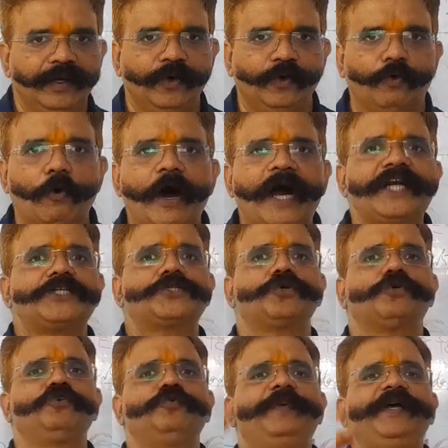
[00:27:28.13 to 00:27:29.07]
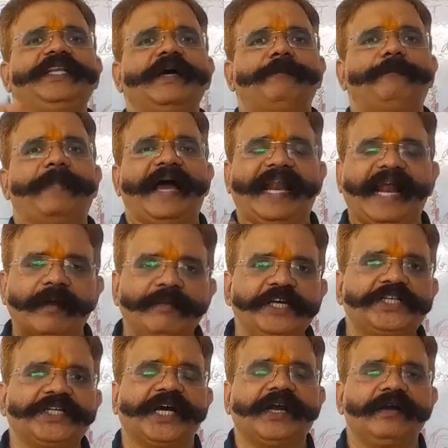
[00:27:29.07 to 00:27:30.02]
What should be the
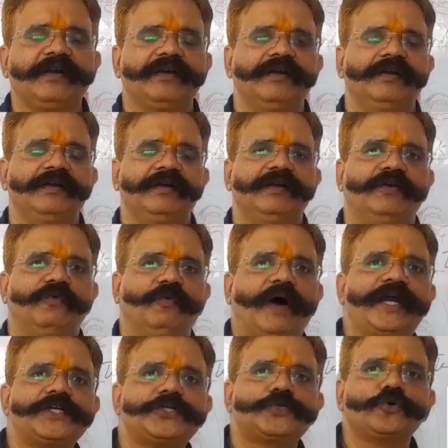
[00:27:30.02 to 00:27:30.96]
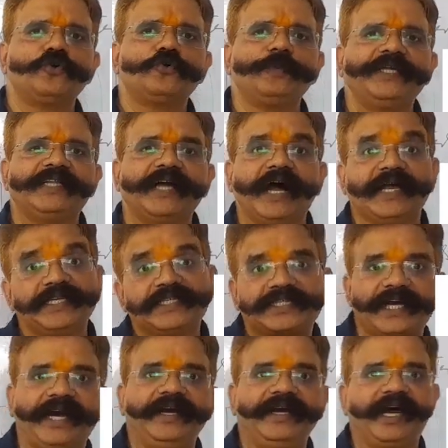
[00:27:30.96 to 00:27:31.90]
parameter? What should be the
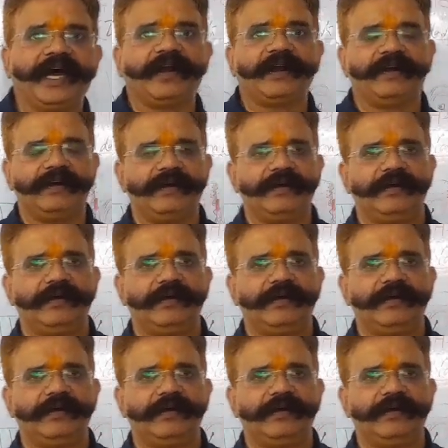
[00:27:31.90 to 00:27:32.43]
standard